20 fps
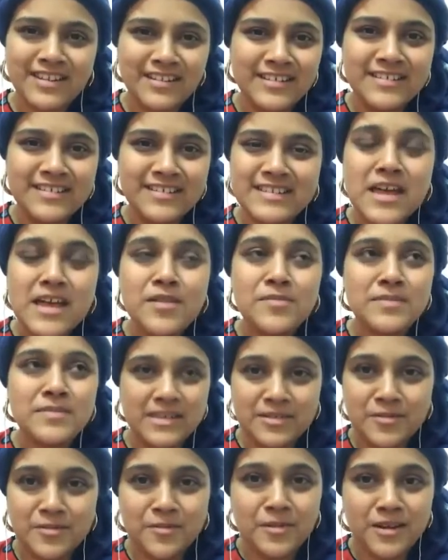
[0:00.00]
Tell
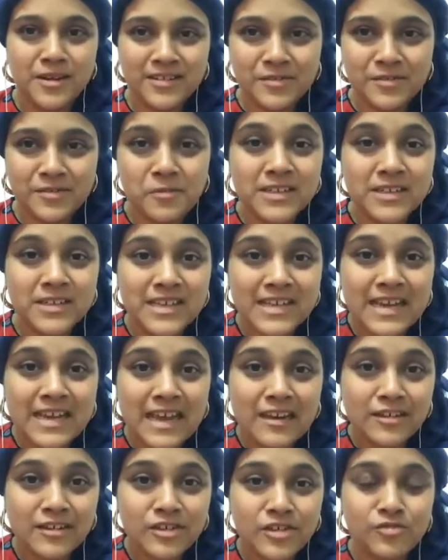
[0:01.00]
me, what can I
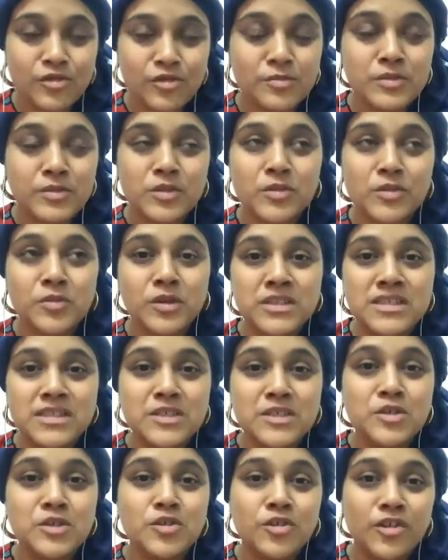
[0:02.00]
learn from you? What's the
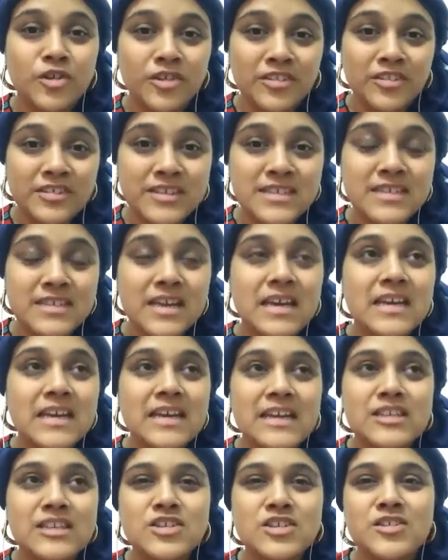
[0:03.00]
good on this?
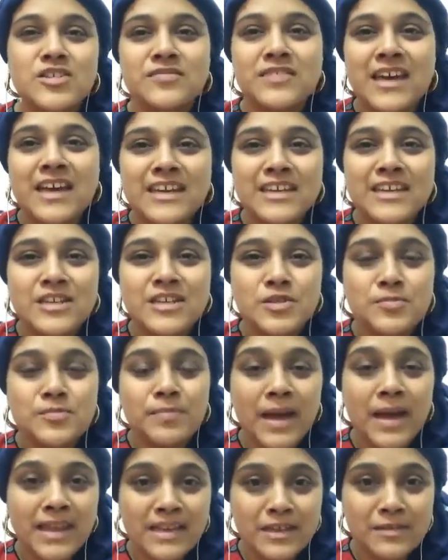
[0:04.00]
Instead of getting into
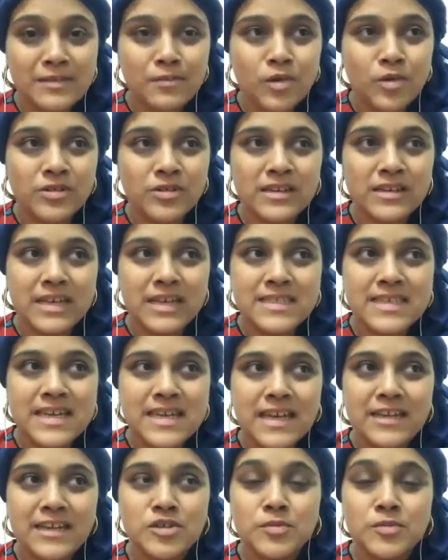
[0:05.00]
panic mode, let's get
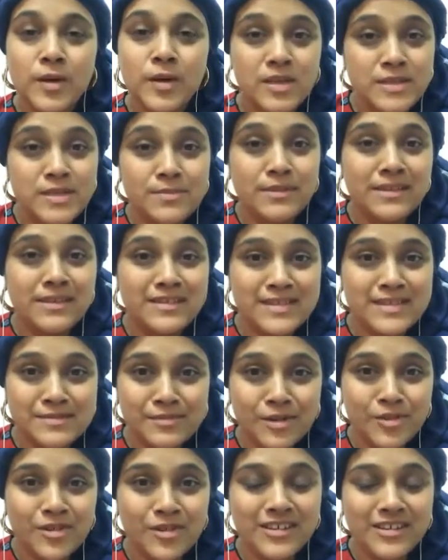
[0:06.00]
into possibility
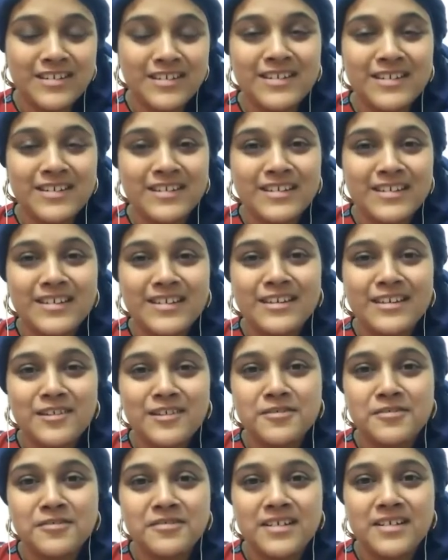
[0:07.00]
mode. You know,
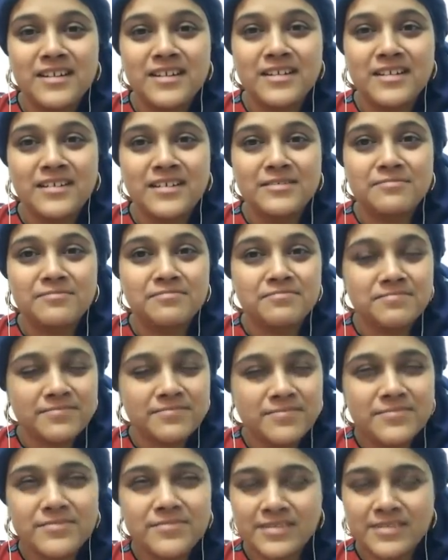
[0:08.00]

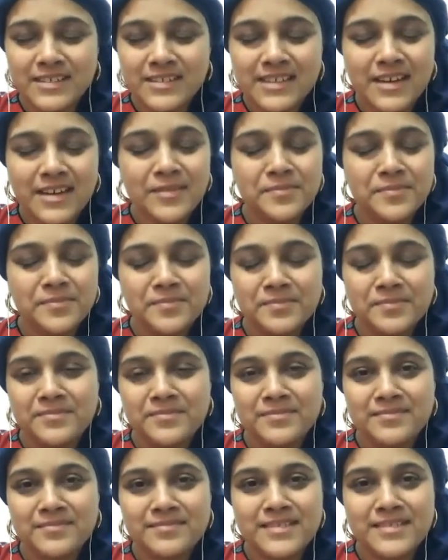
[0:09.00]
yeah,
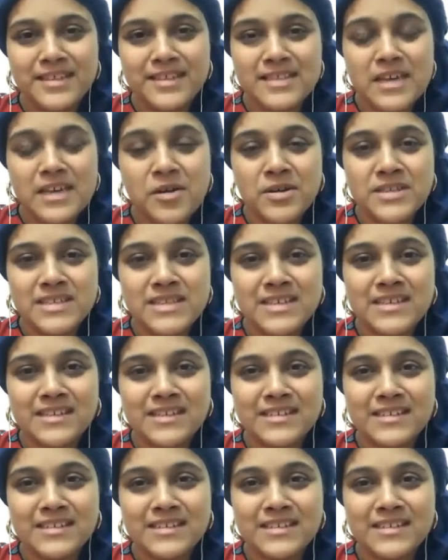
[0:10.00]
that's how I see it.